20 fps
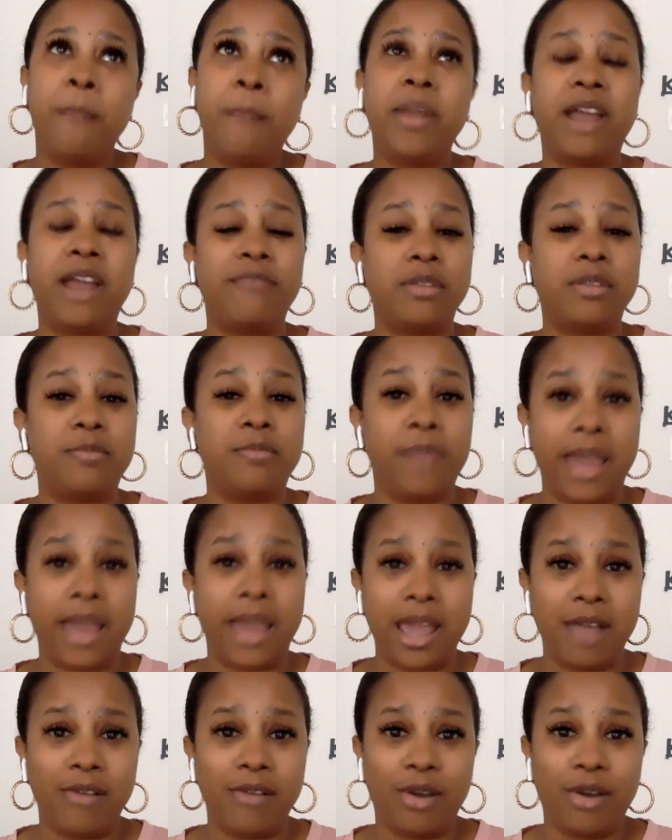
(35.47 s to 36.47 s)
But I've been
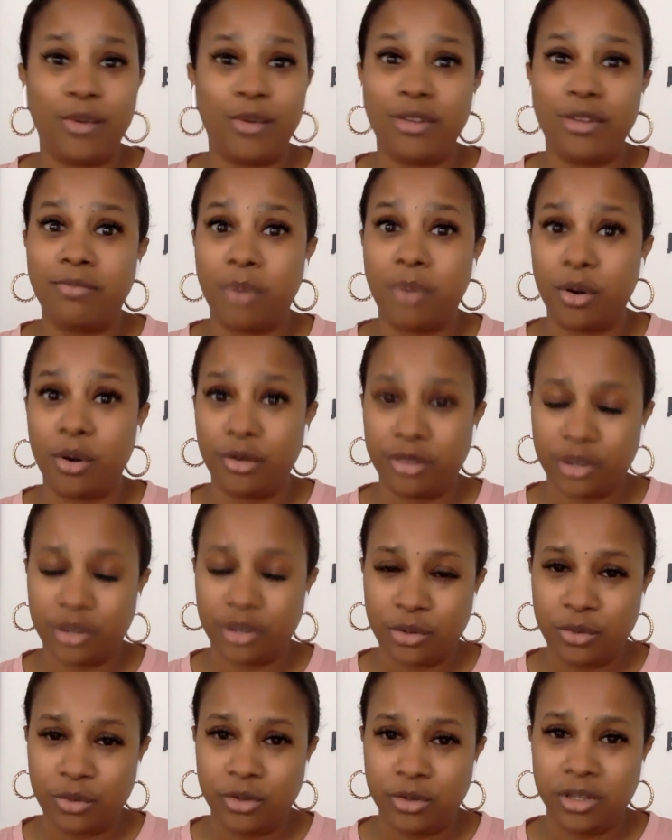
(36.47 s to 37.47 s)
playing around with both
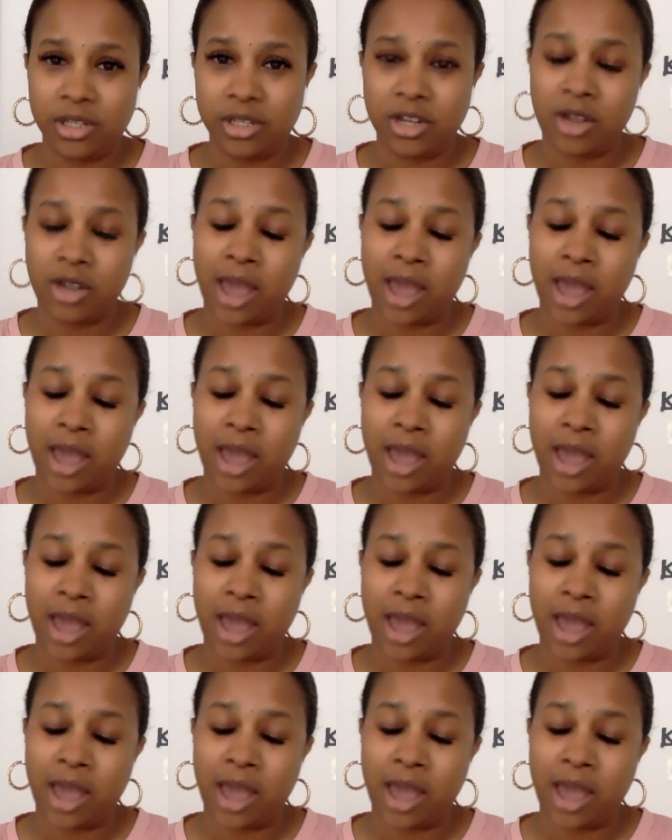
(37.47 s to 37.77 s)
tools to